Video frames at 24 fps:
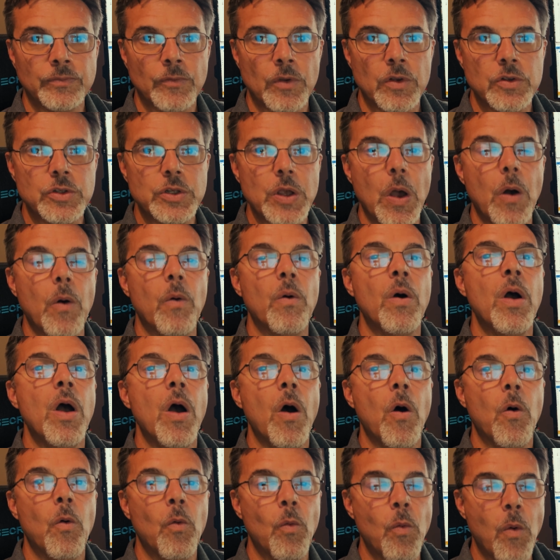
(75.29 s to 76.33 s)
So
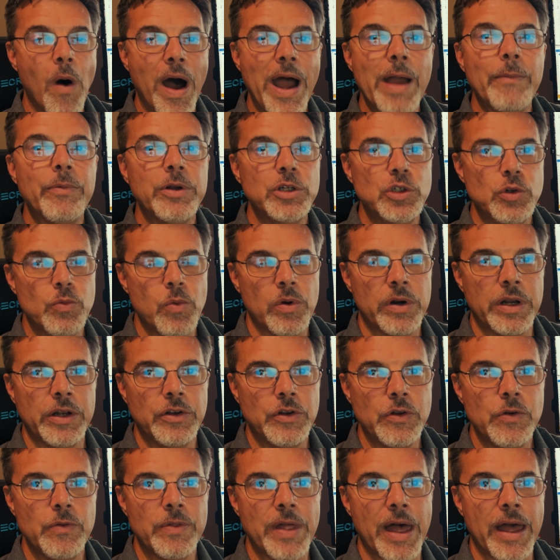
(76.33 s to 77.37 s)
why would you want to
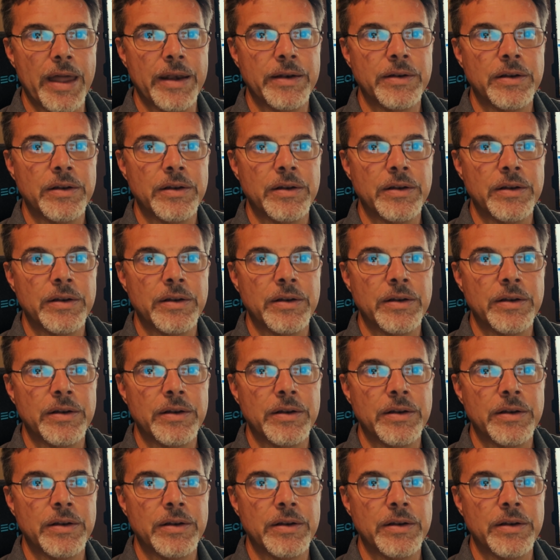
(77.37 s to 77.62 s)
do that?